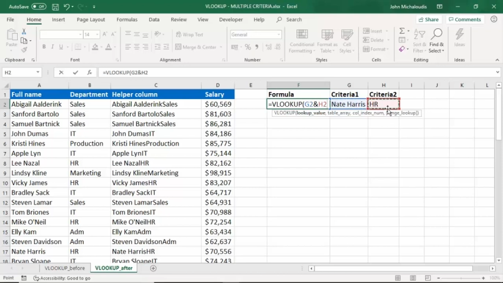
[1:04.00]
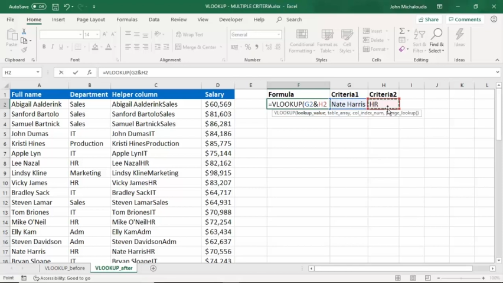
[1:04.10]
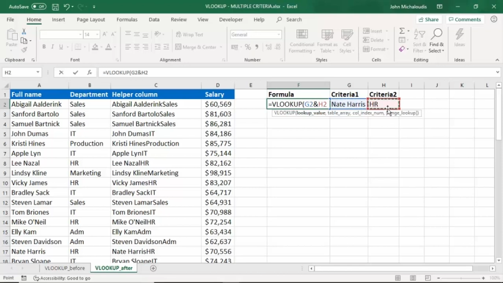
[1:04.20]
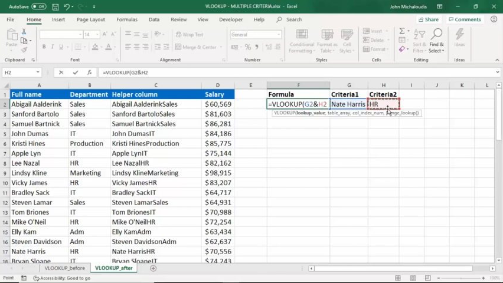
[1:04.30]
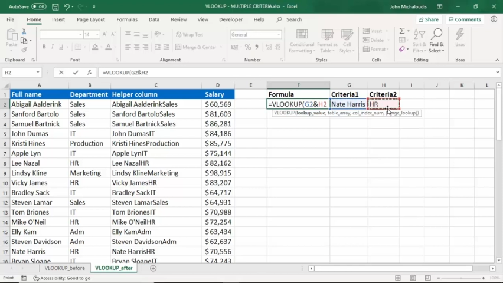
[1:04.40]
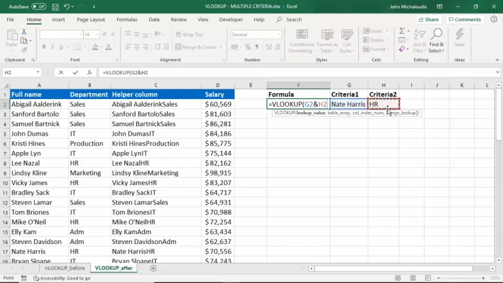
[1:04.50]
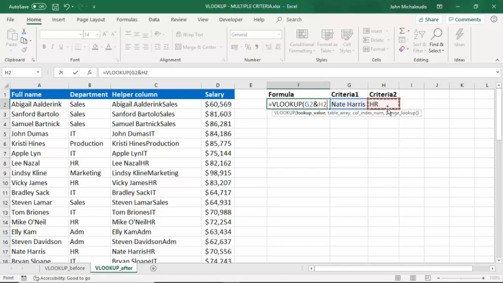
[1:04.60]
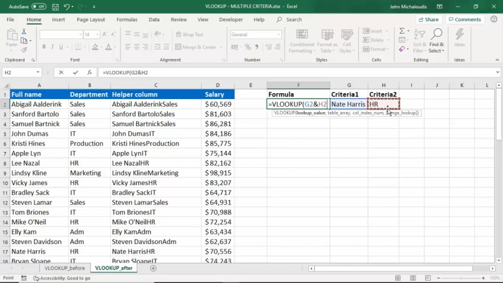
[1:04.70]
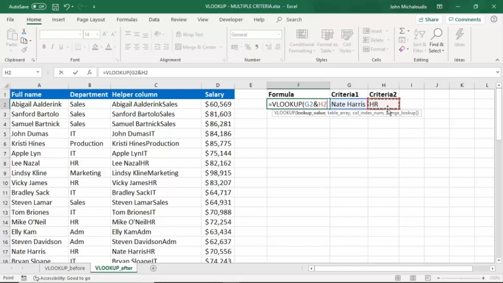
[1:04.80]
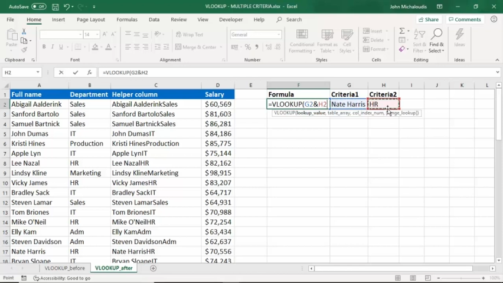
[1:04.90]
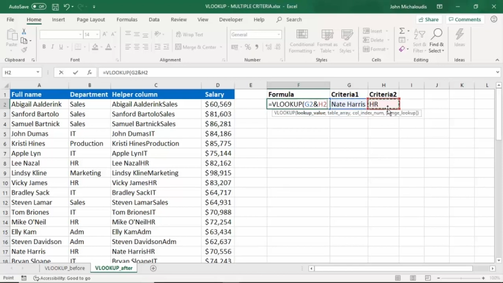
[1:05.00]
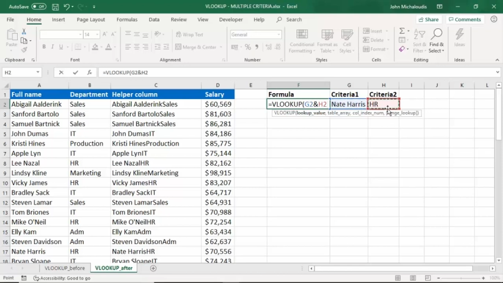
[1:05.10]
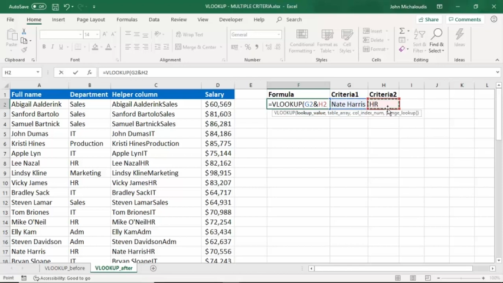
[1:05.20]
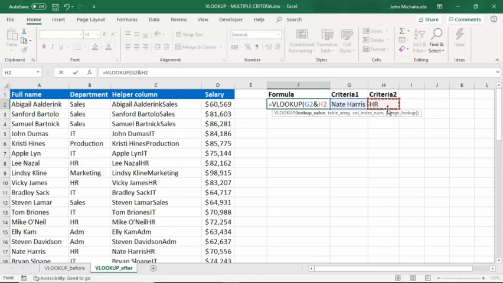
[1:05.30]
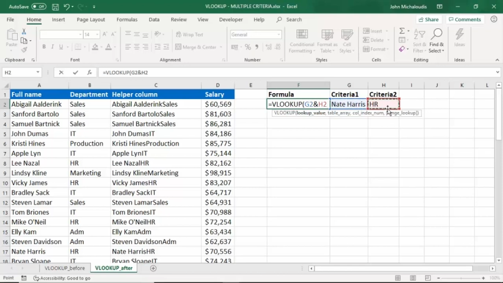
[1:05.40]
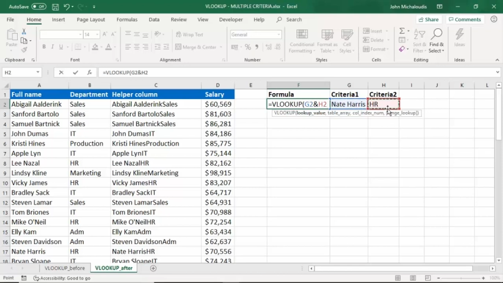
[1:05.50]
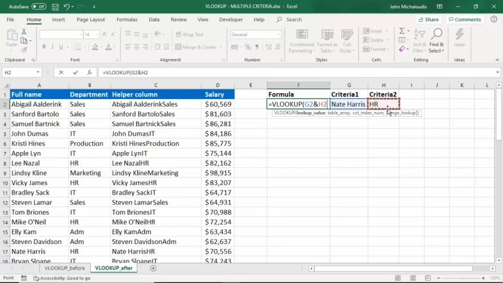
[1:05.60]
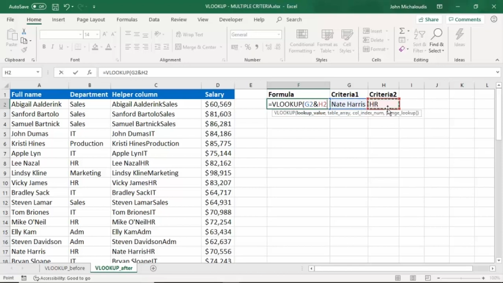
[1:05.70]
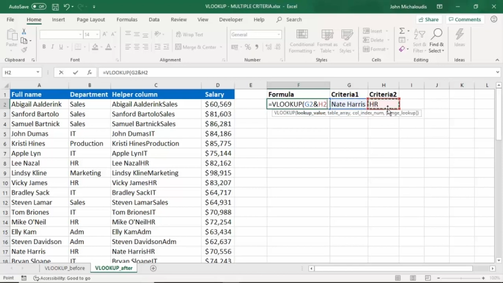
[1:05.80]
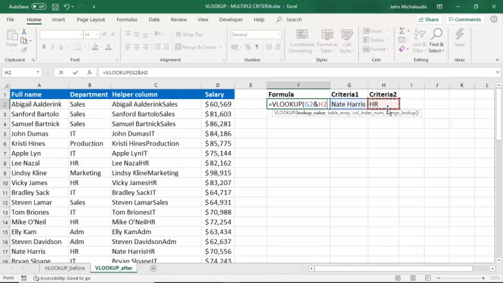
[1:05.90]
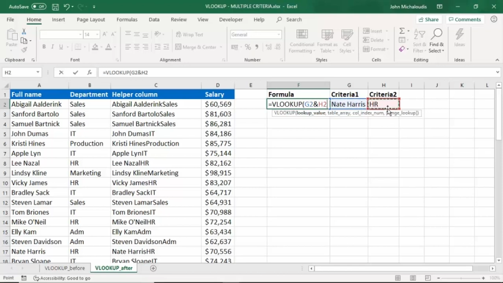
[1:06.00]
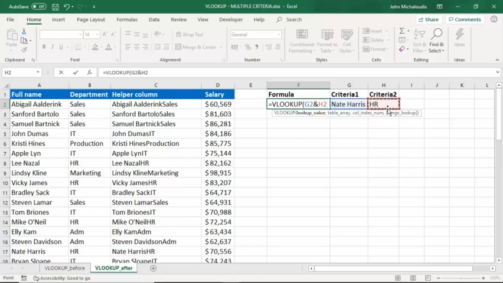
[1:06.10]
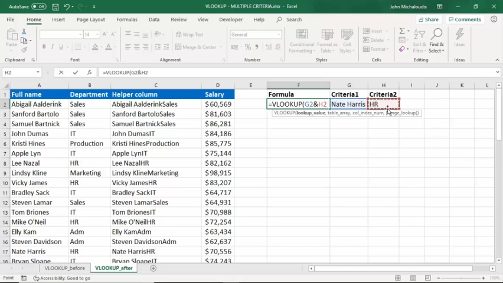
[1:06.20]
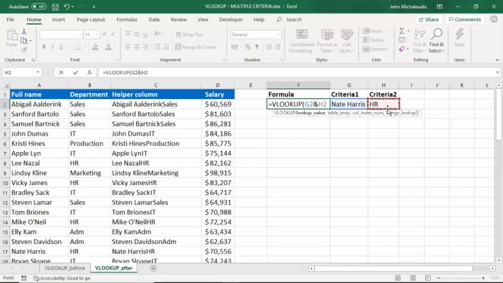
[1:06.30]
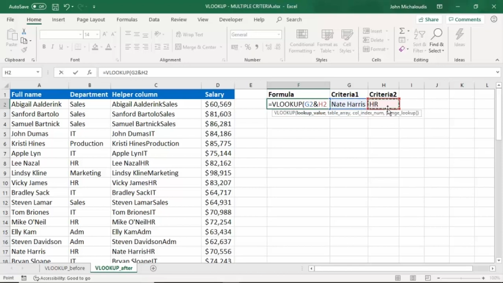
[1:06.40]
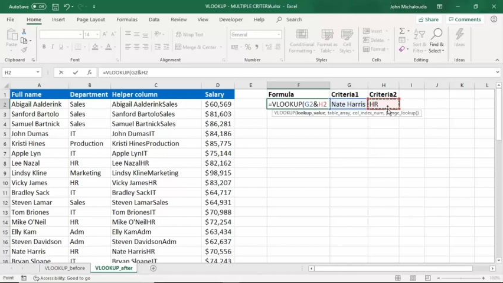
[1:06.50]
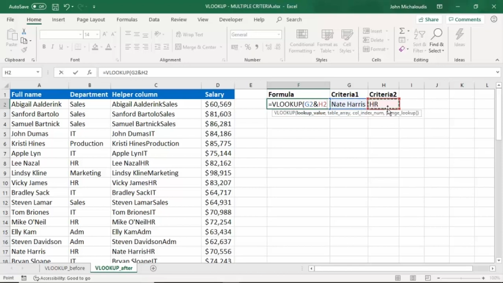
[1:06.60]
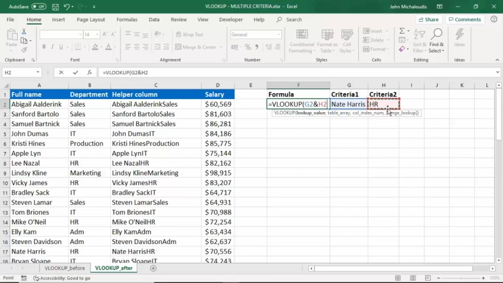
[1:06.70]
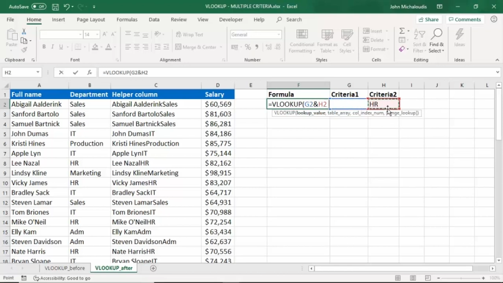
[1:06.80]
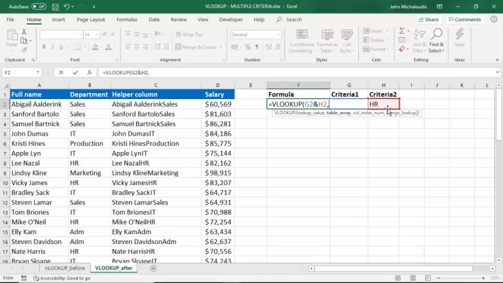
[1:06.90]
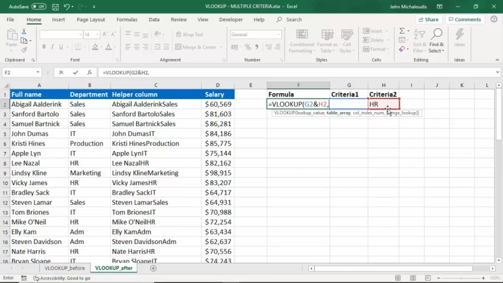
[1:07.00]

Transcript: (no speaker visible)